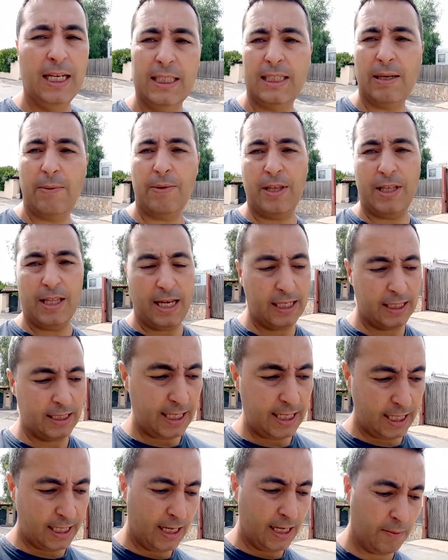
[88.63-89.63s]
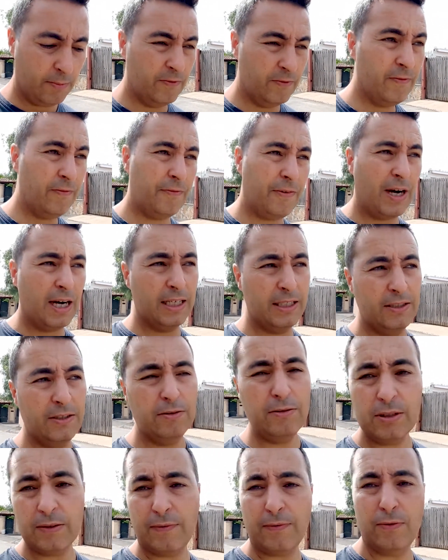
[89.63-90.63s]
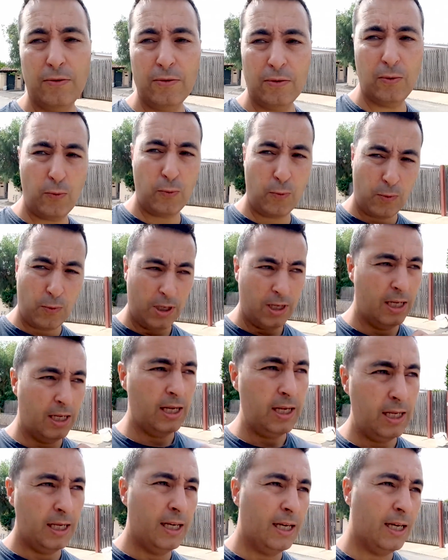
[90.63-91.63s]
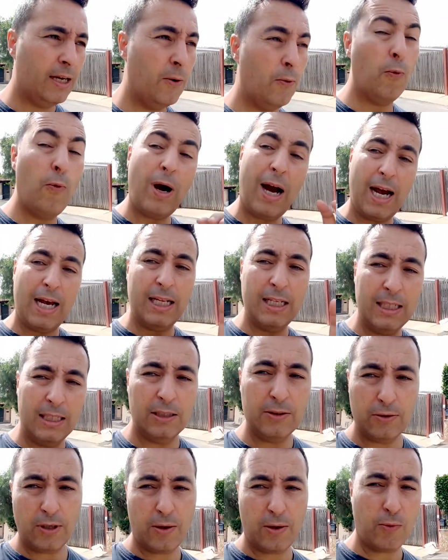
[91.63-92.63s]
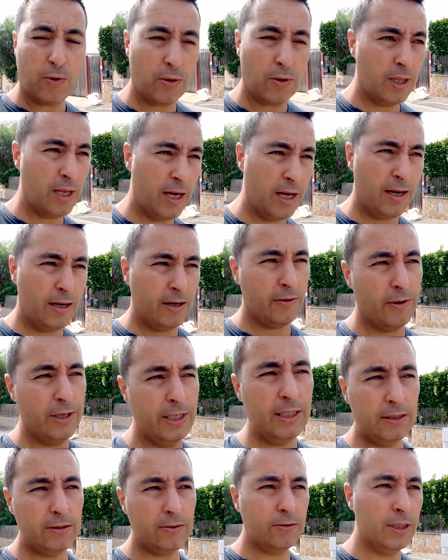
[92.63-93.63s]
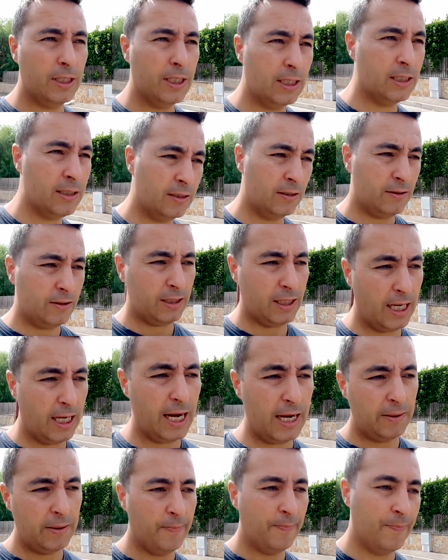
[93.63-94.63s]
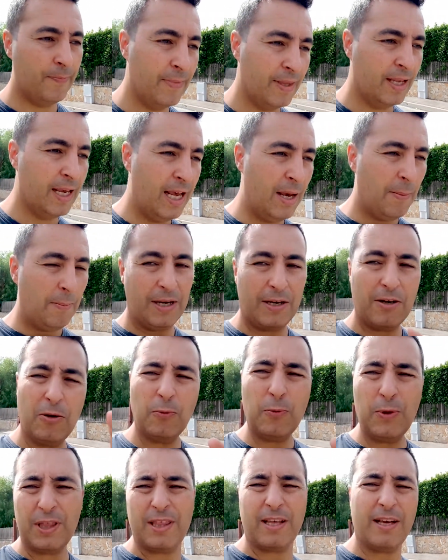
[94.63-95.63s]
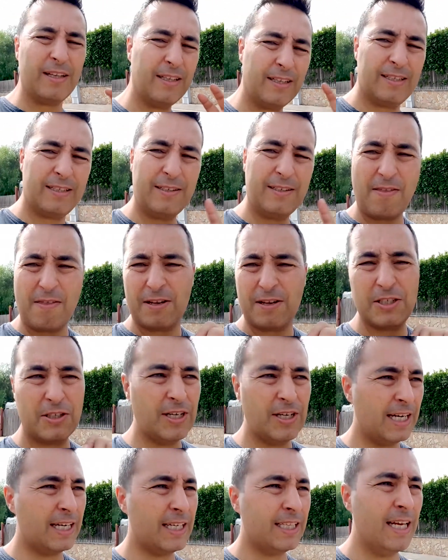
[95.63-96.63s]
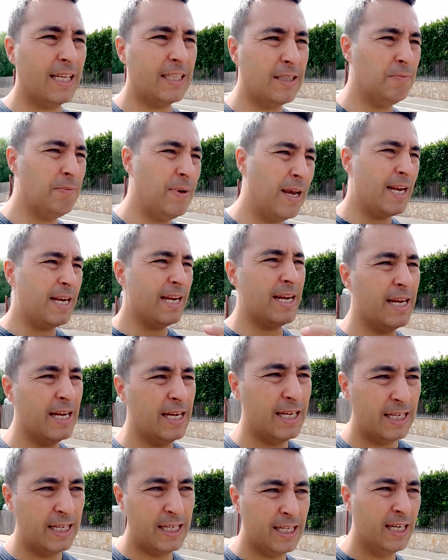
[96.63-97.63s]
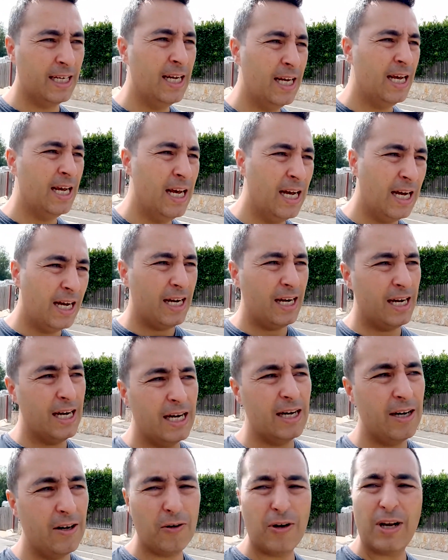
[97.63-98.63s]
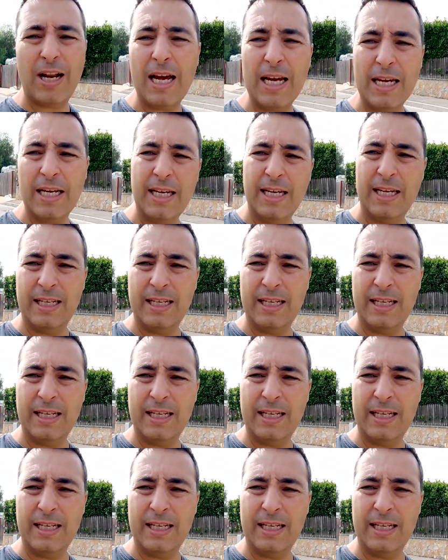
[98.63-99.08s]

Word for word: something that they can find useful while doing what they are already doing okay but not with that trick that many uh, online